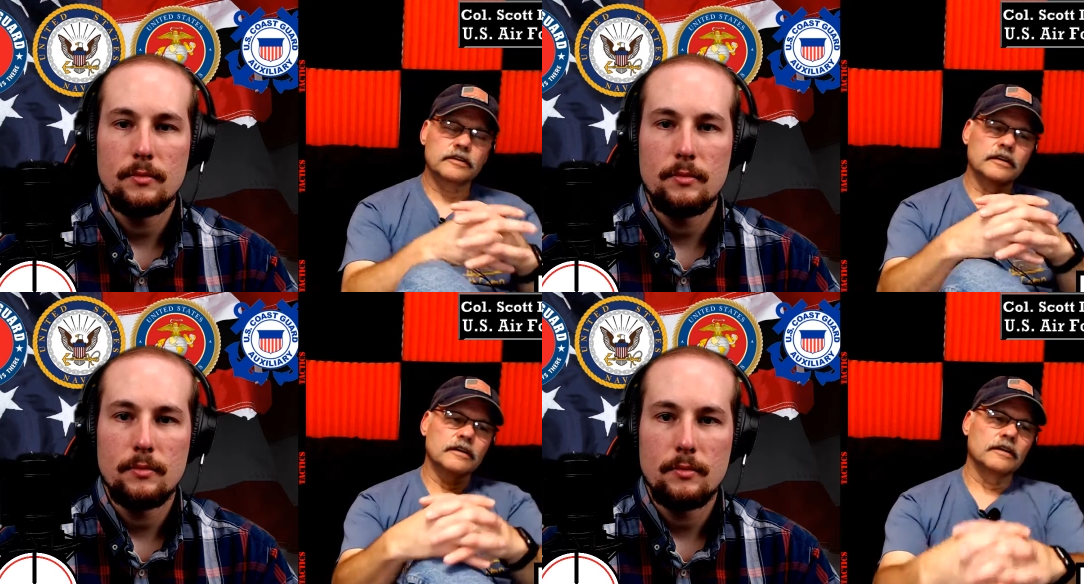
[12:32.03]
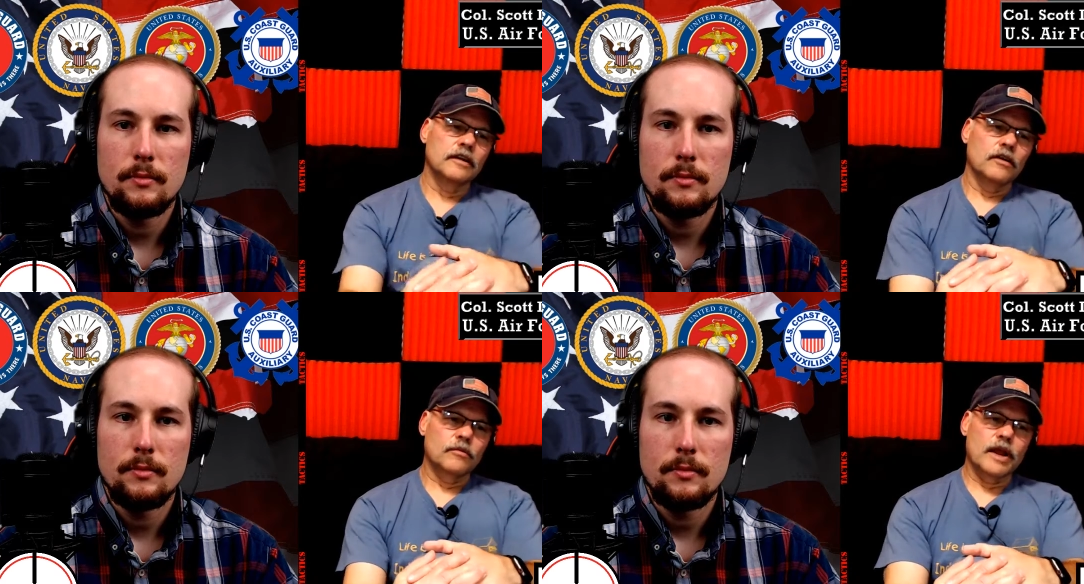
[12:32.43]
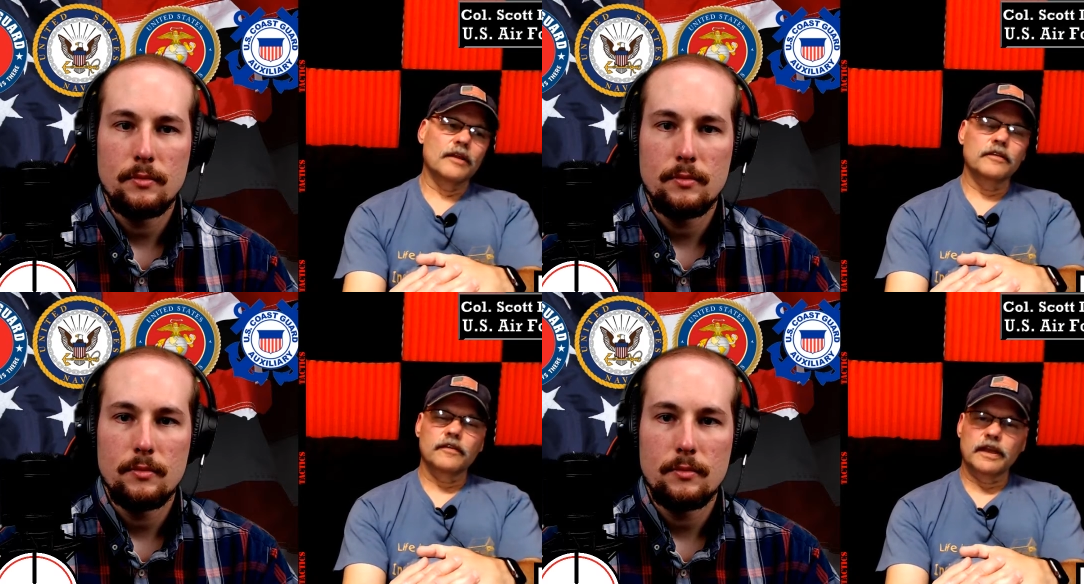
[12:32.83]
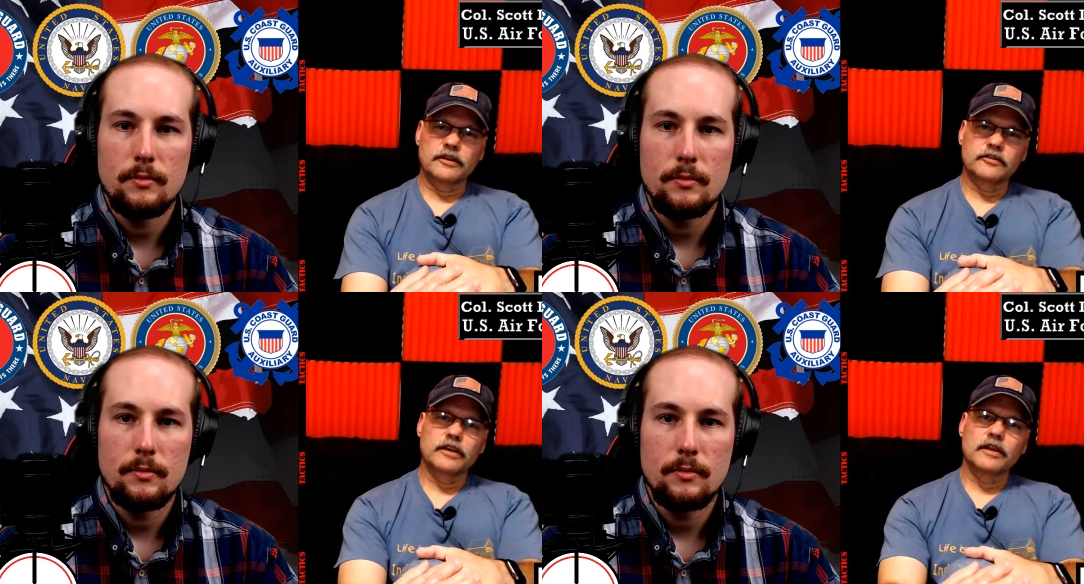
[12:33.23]
Speaker 1: uh, rather than
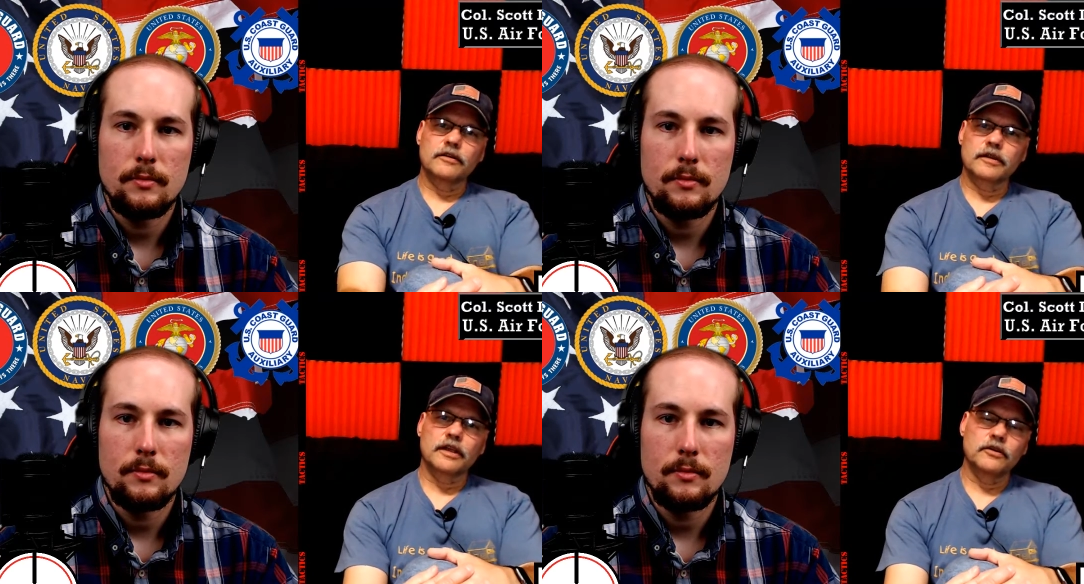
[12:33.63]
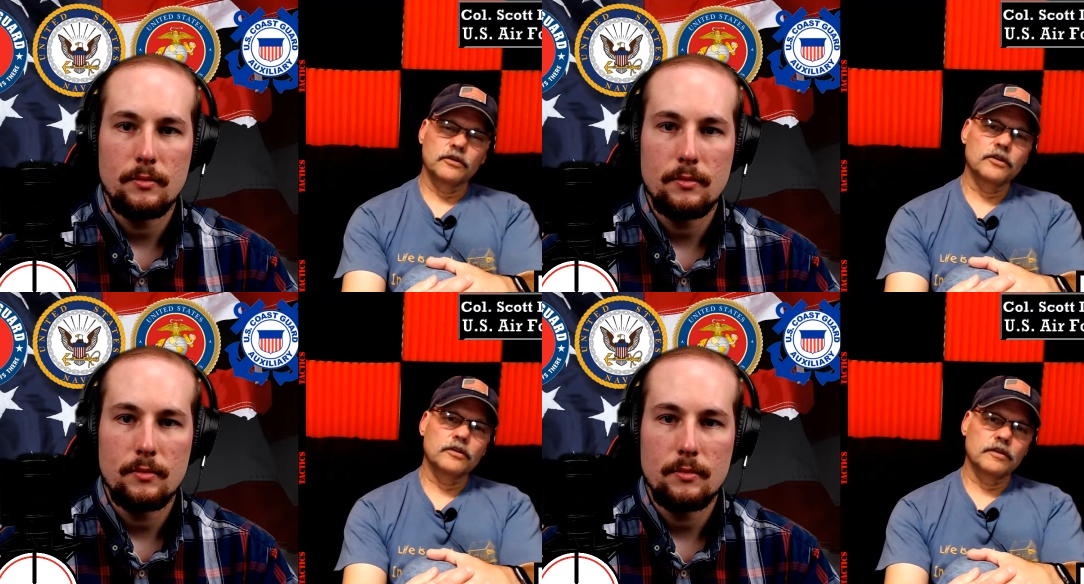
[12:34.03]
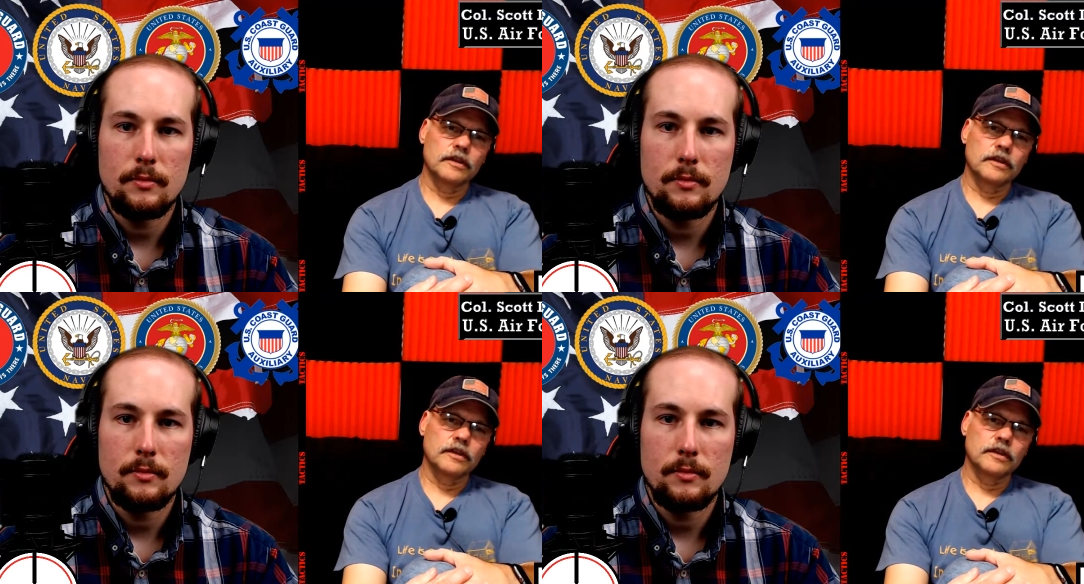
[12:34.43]
saying, okay, who do you need